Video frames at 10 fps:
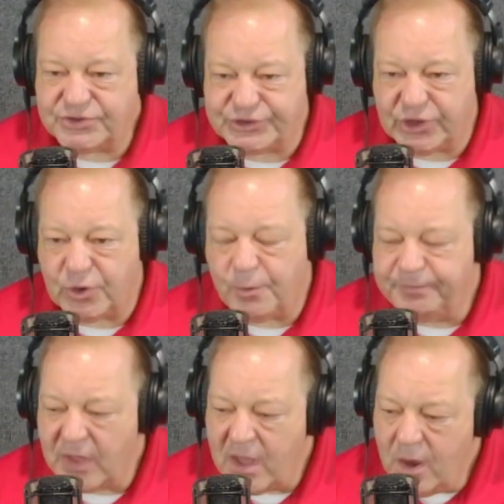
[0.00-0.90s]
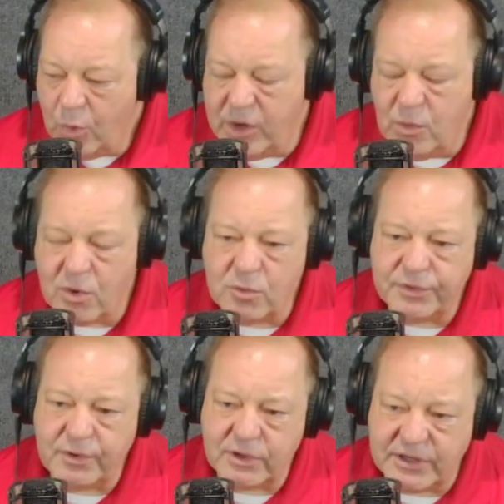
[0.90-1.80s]
So we work with
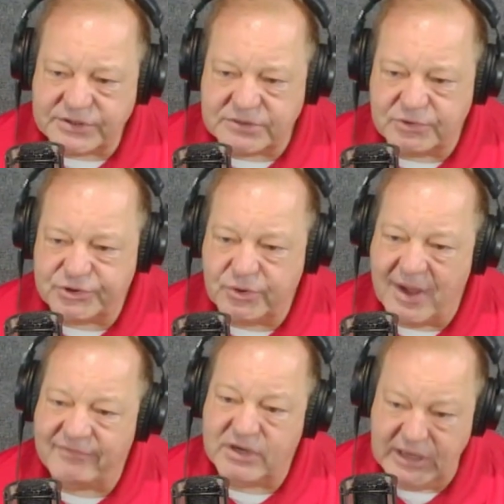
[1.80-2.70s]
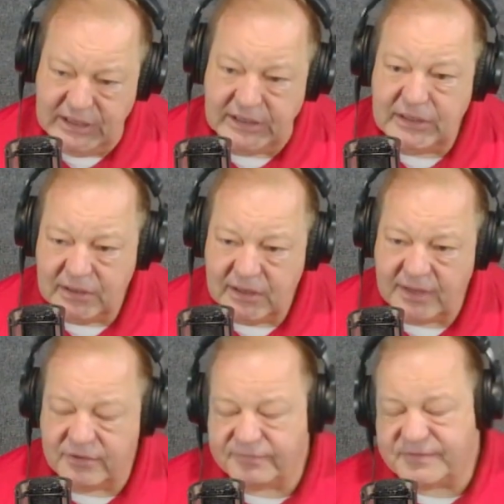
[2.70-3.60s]
our customers who have a need and
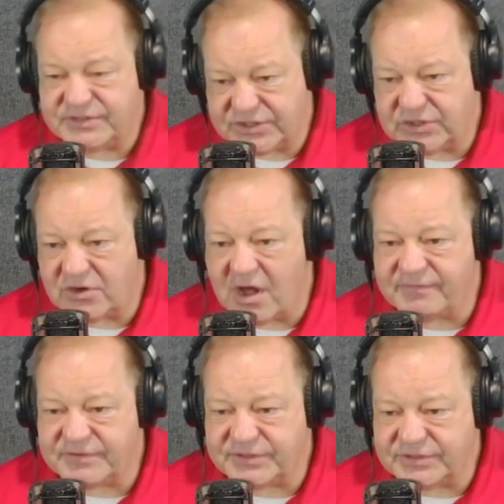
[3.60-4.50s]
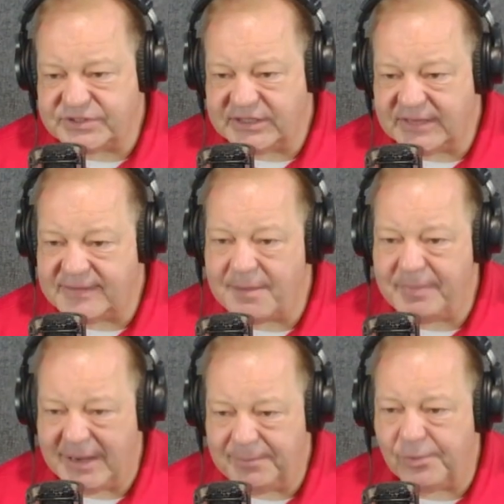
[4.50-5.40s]
their physician offices to get that
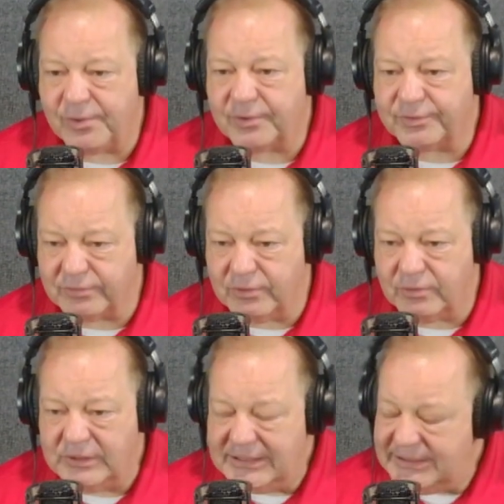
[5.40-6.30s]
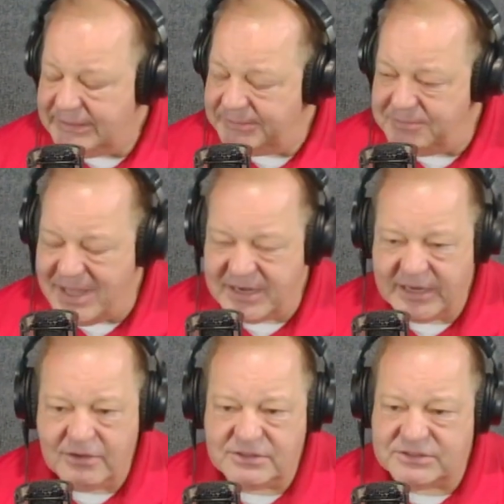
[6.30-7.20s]
paperwork through. I mean,
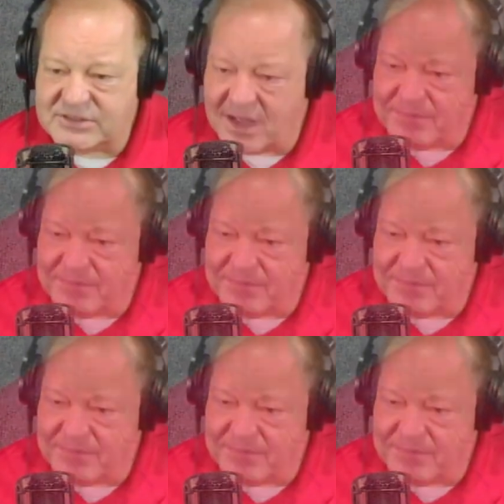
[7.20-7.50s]
Medicare does not make